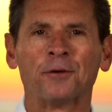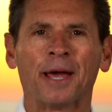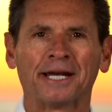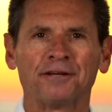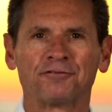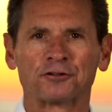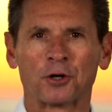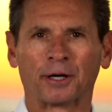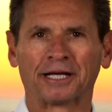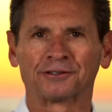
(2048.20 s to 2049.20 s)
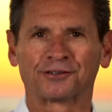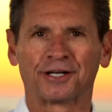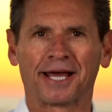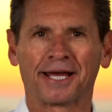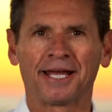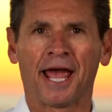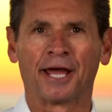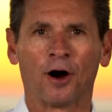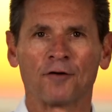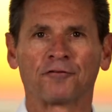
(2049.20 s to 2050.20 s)
you, Andy, for joining us today
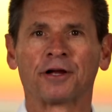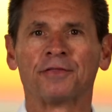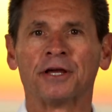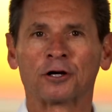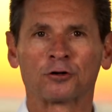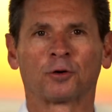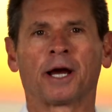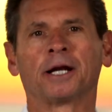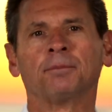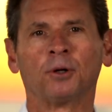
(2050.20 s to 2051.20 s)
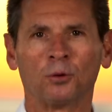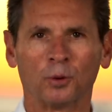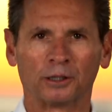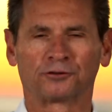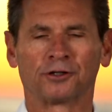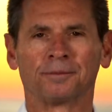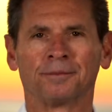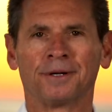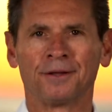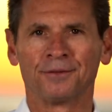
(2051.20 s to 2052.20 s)
and offering the incredible
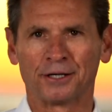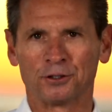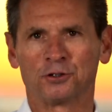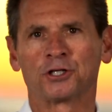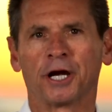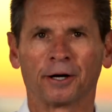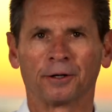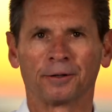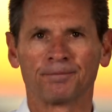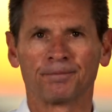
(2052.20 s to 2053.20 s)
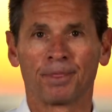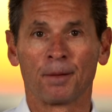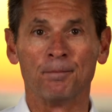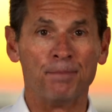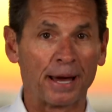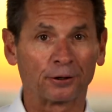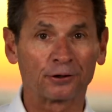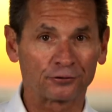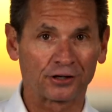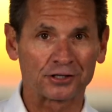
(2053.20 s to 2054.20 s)
wisdom that you shared. Better
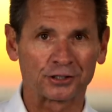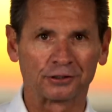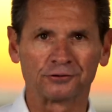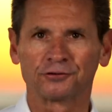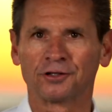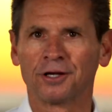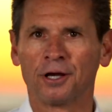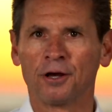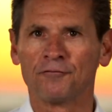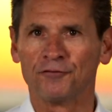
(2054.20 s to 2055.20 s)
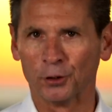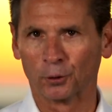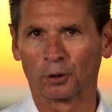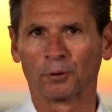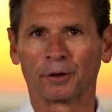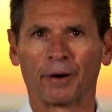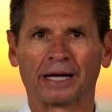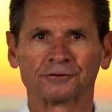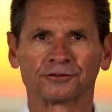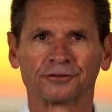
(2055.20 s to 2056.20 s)
decisions, fewer
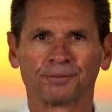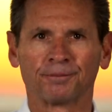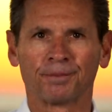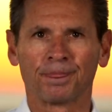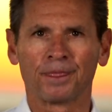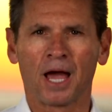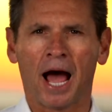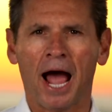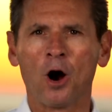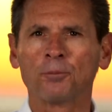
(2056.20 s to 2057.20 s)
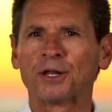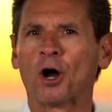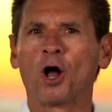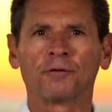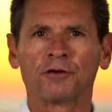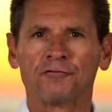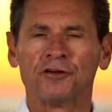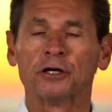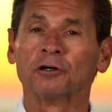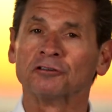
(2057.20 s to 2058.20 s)
regrets. I hope that all of you
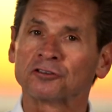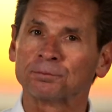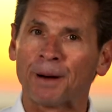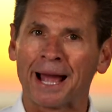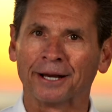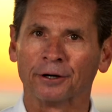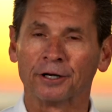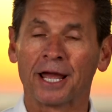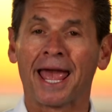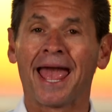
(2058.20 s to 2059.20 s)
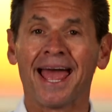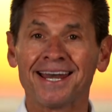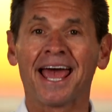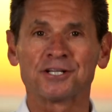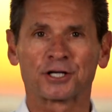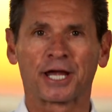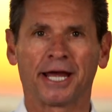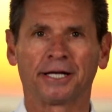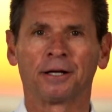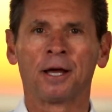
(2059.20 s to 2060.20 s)
feel inspired and
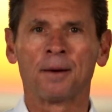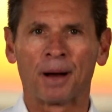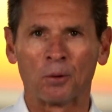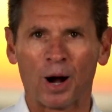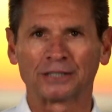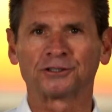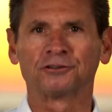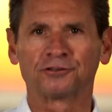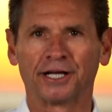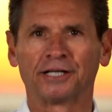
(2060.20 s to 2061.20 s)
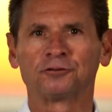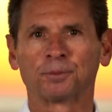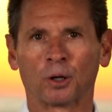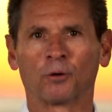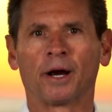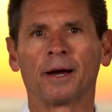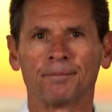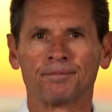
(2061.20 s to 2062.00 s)
educated by watching today's program.